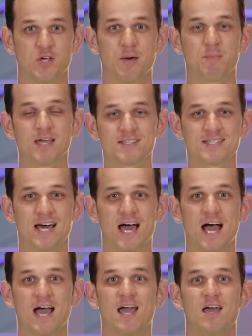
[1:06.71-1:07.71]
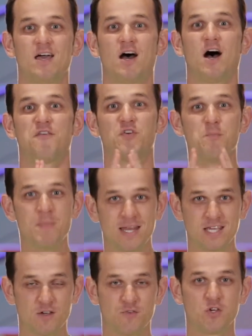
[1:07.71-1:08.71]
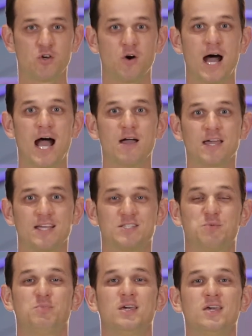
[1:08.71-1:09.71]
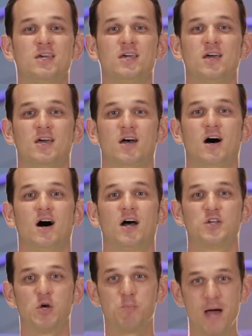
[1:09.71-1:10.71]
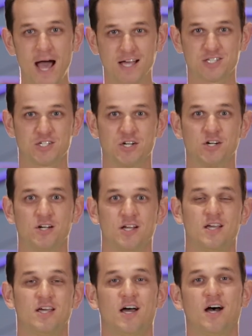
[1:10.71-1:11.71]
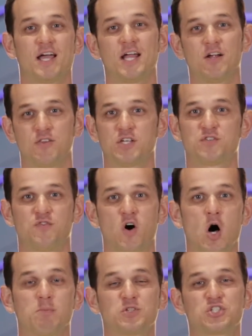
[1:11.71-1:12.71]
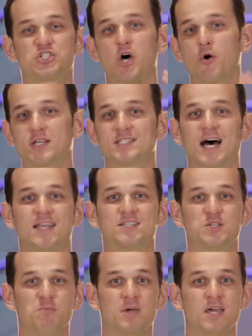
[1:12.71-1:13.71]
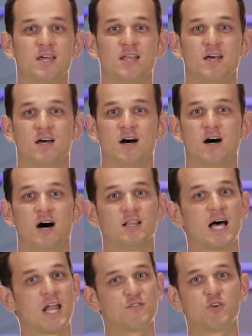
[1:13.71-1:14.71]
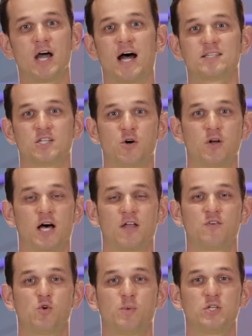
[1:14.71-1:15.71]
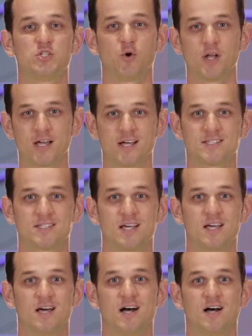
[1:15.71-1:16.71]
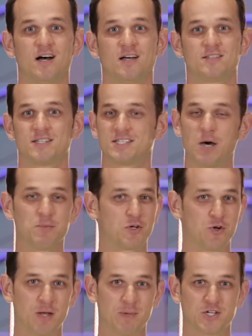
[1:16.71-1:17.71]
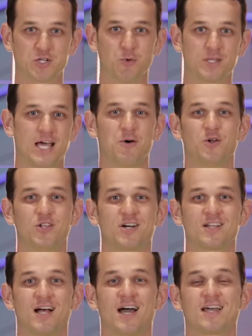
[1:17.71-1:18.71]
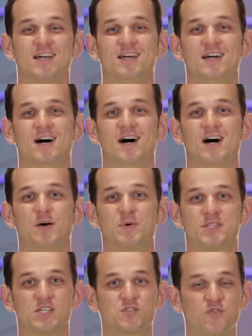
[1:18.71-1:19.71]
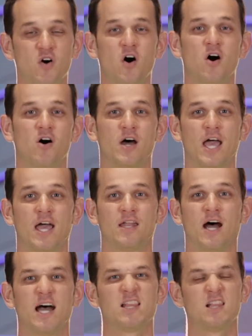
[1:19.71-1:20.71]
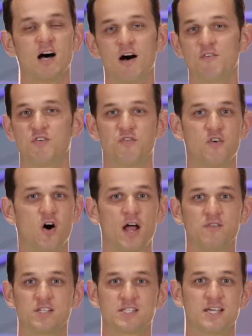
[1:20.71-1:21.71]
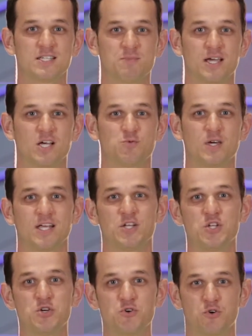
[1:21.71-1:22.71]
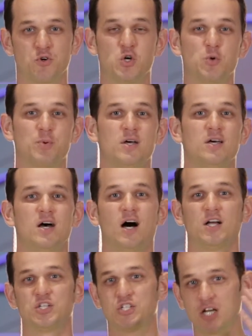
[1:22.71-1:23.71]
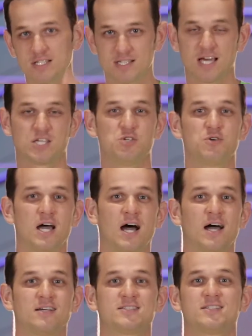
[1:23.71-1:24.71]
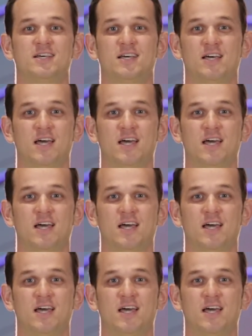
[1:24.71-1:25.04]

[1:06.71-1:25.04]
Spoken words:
So that means that for many of you, I get to be your pastor here this fall. I'm so excited to meet a lot of you guys. I know a lot of you will be joining us to some degree. I'm not sure what that will look like, but this fall. And I love the fall every season because we get a new group just like you guys.